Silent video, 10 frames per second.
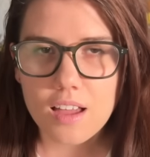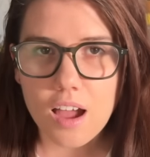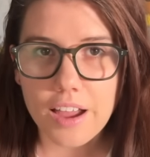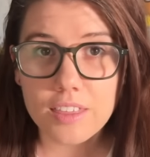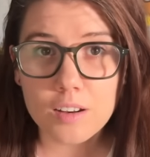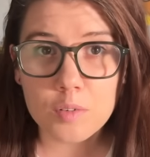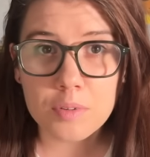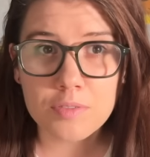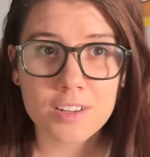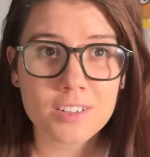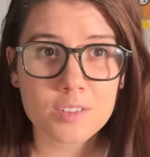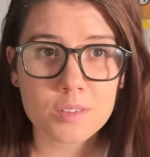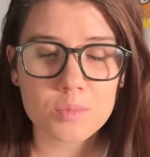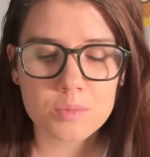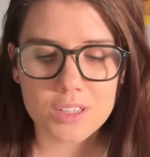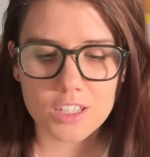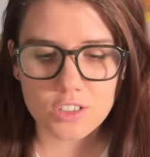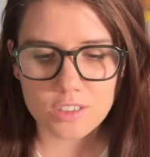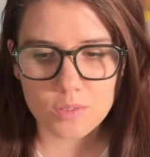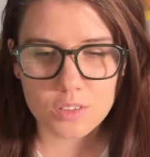I thought it would be fun to do some
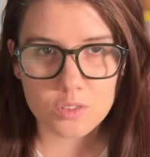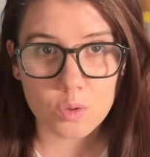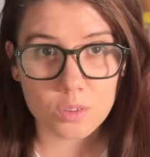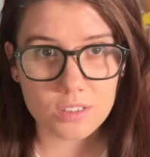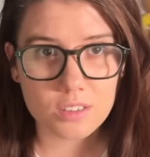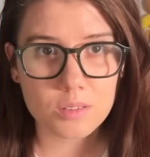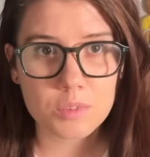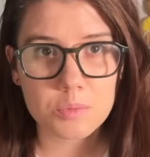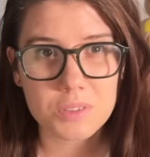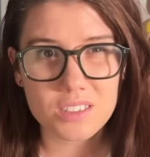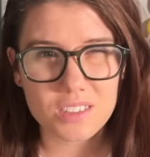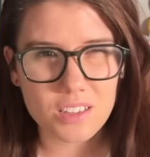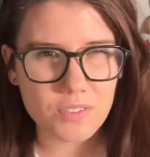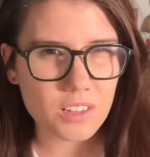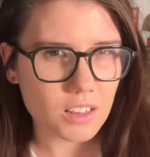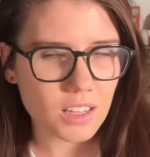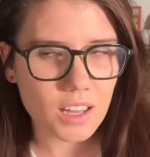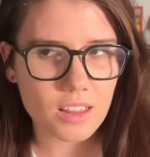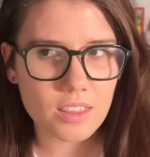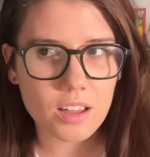simulations of the solar system. Specifically,
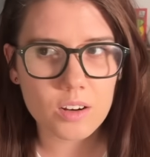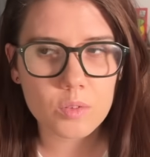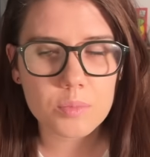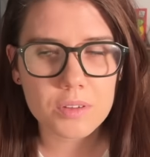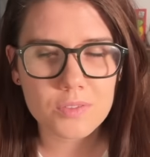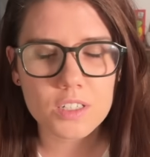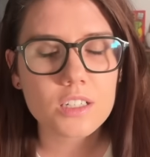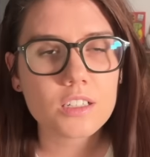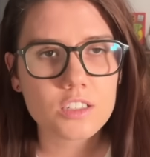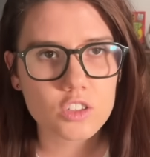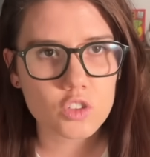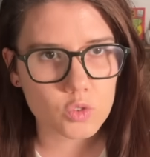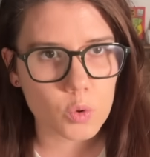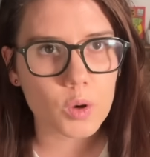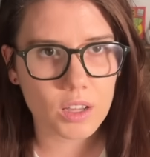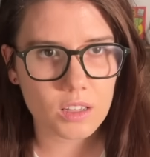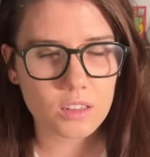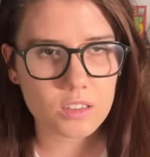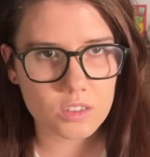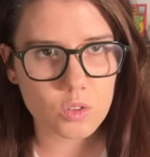I thought it would be fun to destroy
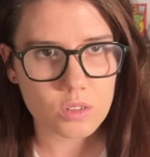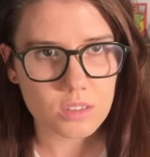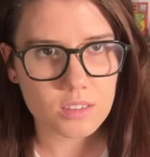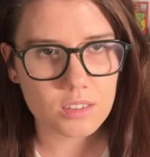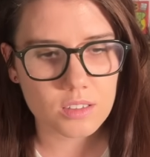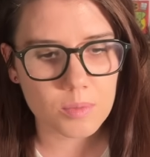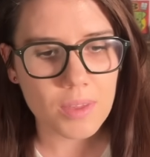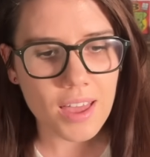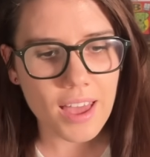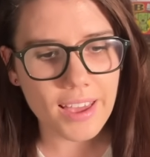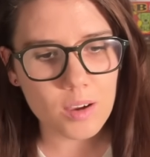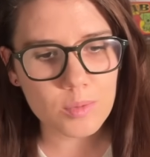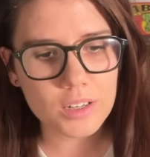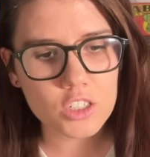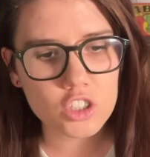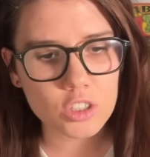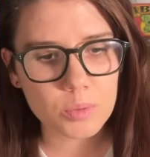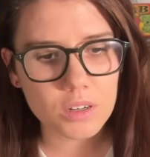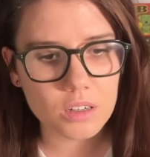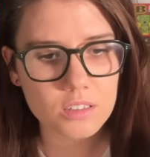the solar system. How many
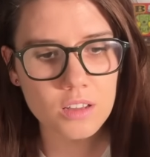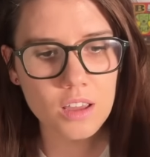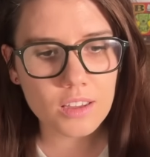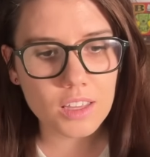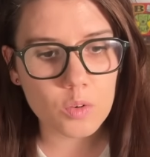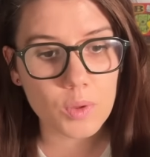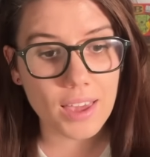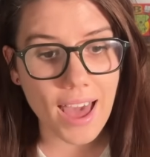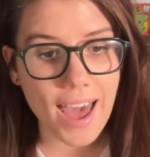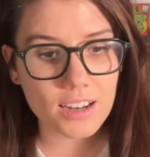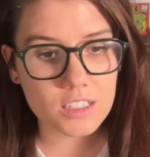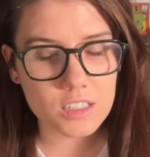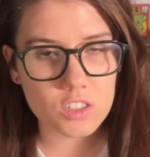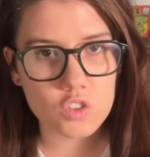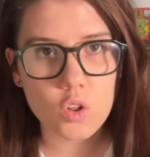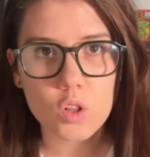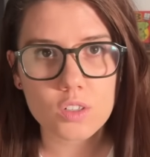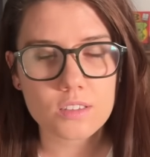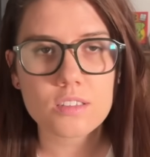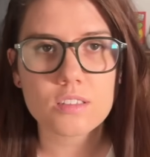Jupiters can we add to the solar
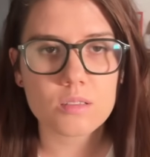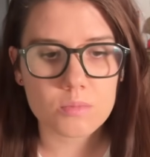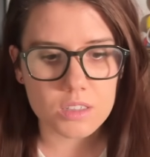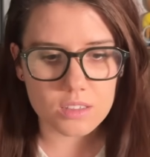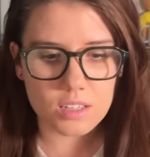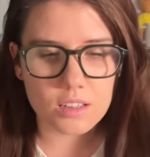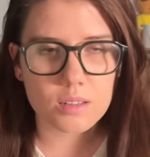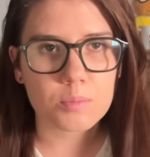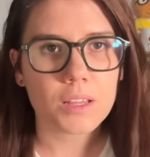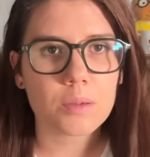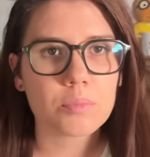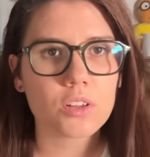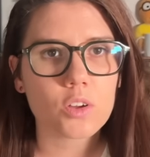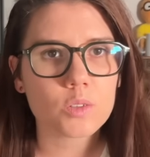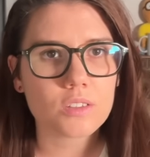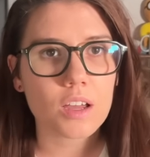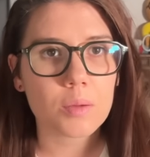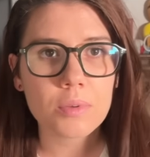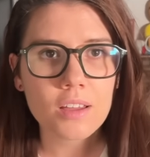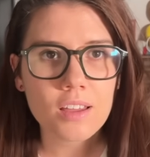system until it like blows
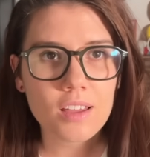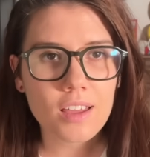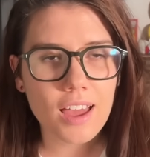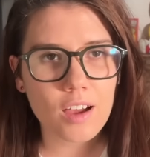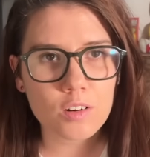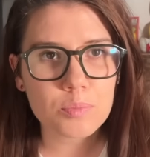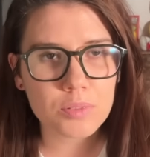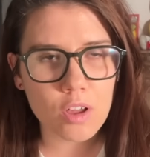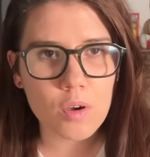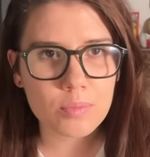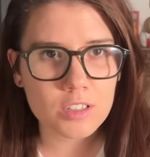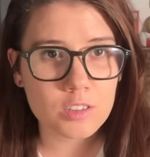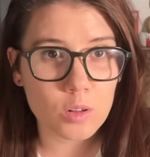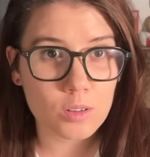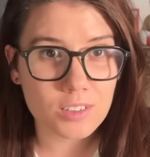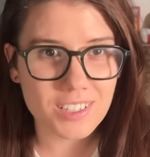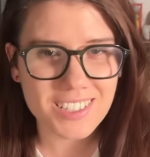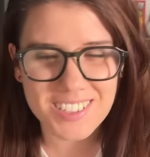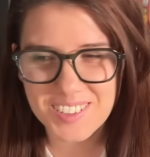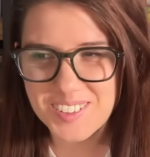up? How to blow up the solar
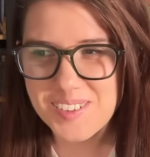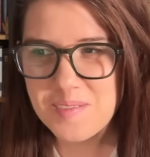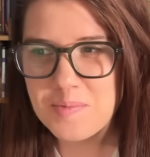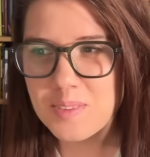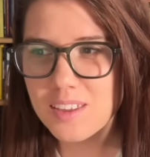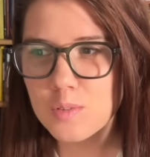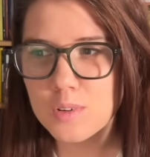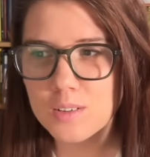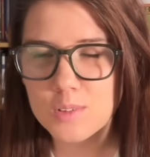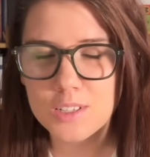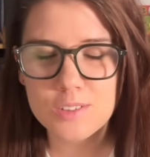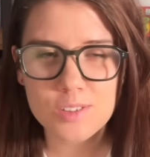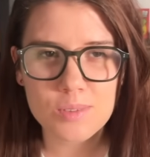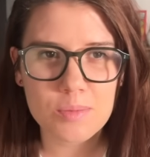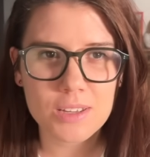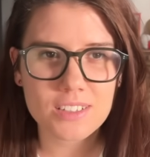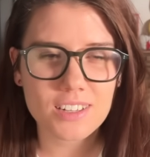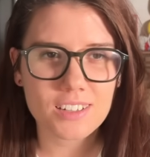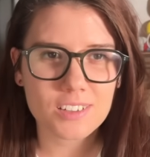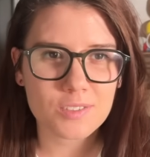system. would would YouTube let me
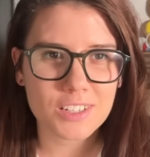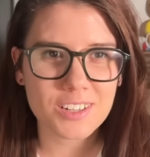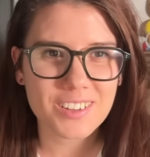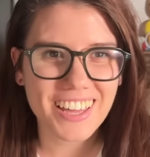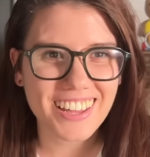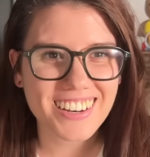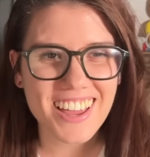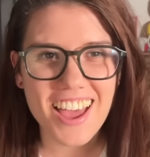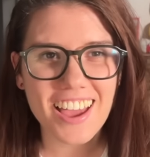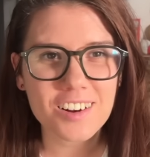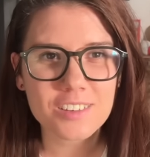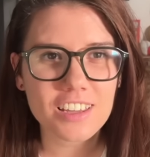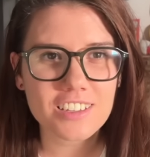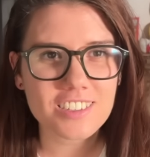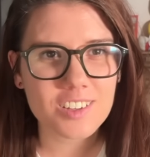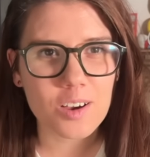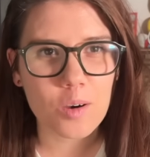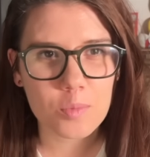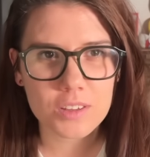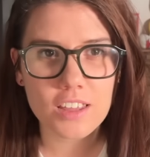title a video that? I don't think
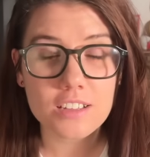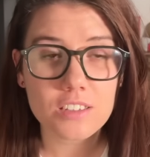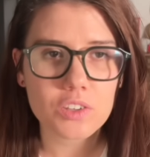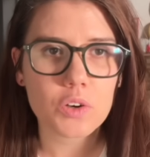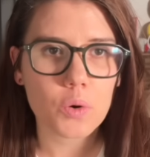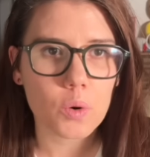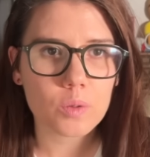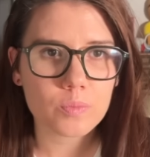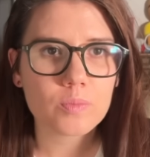so, but that's the goal.